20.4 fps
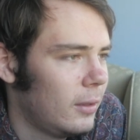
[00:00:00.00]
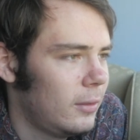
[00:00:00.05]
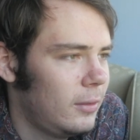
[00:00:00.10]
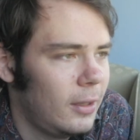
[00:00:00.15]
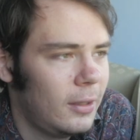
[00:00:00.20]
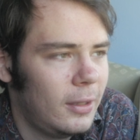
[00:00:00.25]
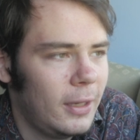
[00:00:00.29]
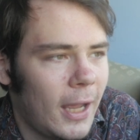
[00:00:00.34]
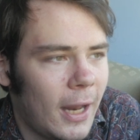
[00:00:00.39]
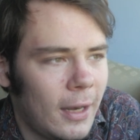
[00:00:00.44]

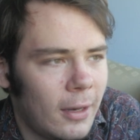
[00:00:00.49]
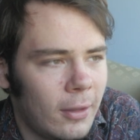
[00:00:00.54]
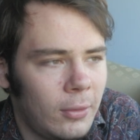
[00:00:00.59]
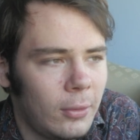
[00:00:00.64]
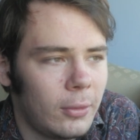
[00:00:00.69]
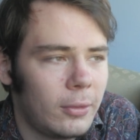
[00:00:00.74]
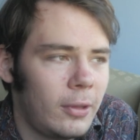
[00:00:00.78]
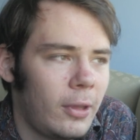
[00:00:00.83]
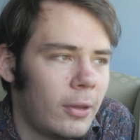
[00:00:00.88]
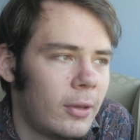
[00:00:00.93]
did
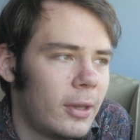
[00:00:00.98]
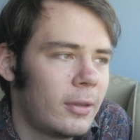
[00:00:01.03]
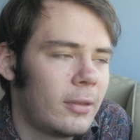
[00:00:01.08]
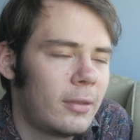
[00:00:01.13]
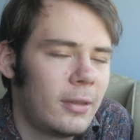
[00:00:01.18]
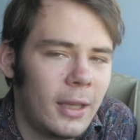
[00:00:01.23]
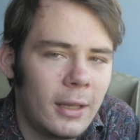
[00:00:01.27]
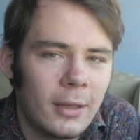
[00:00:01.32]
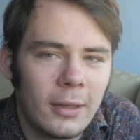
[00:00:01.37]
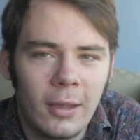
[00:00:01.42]
Neanderthals go
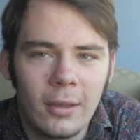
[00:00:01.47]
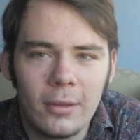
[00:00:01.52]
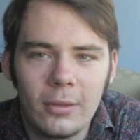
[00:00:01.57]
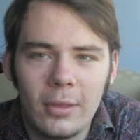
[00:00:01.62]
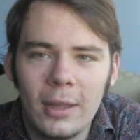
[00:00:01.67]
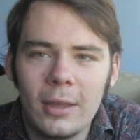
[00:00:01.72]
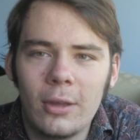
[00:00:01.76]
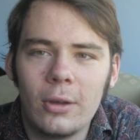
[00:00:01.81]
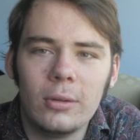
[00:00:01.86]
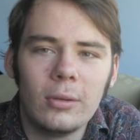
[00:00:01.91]
extinct because
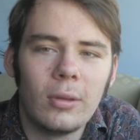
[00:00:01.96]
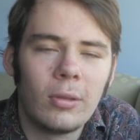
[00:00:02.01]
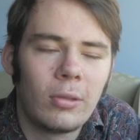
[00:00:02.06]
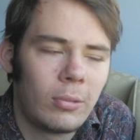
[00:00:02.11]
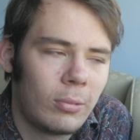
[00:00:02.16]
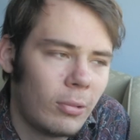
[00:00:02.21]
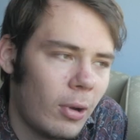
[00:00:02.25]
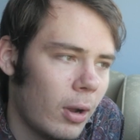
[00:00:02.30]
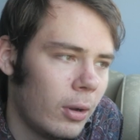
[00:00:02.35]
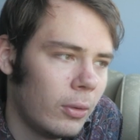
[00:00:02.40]
they couldn't
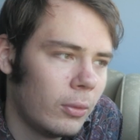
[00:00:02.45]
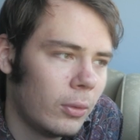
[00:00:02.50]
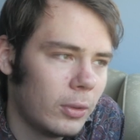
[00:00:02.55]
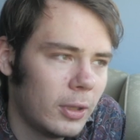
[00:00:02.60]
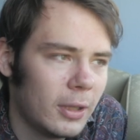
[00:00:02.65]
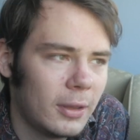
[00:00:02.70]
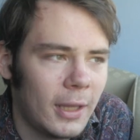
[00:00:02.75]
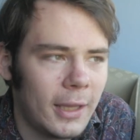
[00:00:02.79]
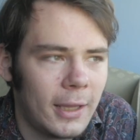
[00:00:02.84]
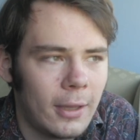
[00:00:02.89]
throw, or
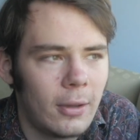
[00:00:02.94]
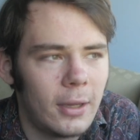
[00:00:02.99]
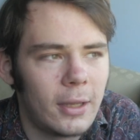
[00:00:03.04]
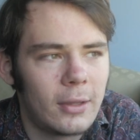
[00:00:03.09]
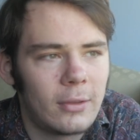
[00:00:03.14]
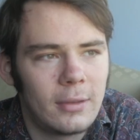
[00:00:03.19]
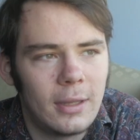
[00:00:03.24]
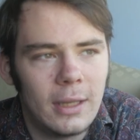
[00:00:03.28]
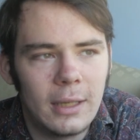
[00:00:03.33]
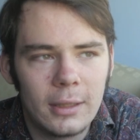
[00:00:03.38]
did they go
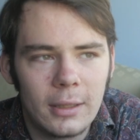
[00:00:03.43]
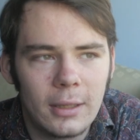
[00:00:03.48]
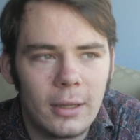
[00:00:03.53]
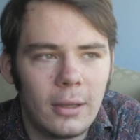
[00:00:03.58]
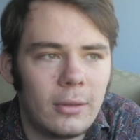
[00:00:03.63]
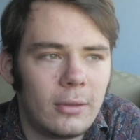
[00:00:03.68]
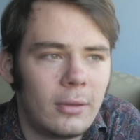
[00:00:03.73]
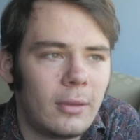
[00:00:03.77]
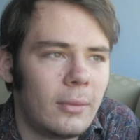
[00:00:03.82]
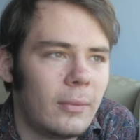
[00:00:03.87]
extinct
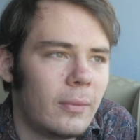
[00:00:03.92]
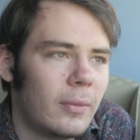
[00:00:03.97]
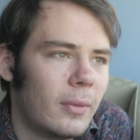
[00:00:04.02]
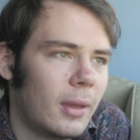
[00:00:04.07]
because